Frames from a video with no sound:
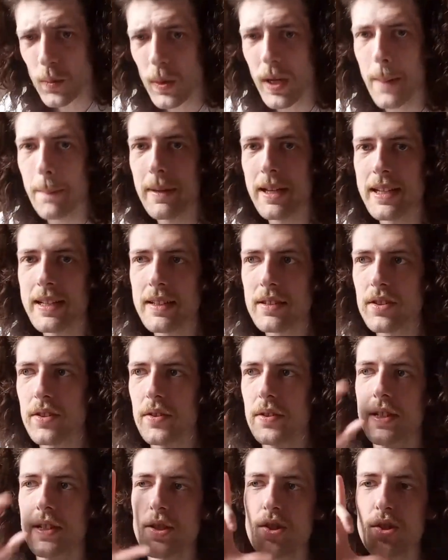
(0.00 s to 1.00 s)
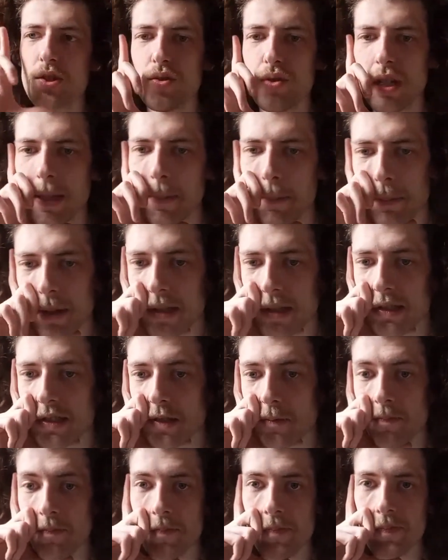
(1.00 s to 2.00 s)
I'm doing this stream, because
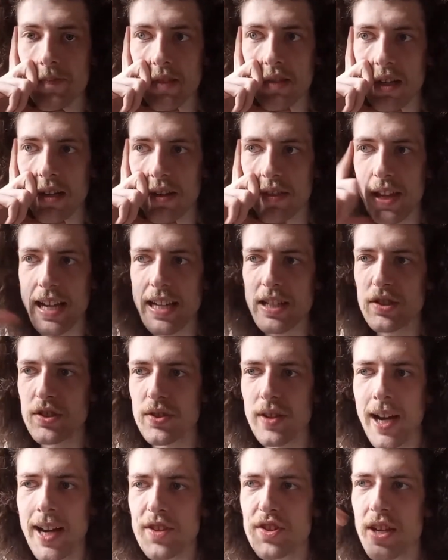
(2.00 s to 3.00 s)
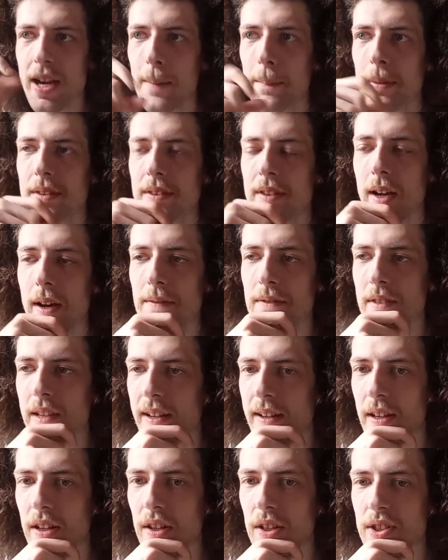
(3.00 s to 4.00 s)
that crash happened up and I
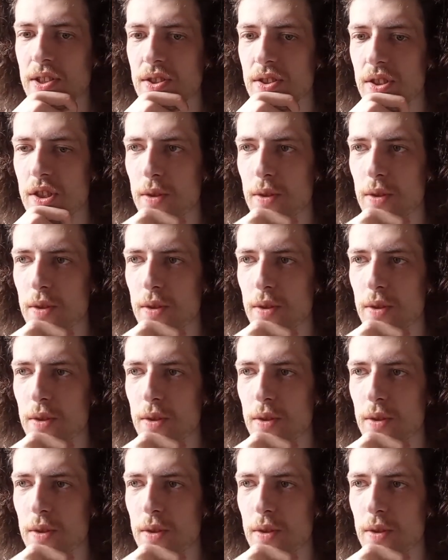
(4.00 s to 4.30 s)
lost 2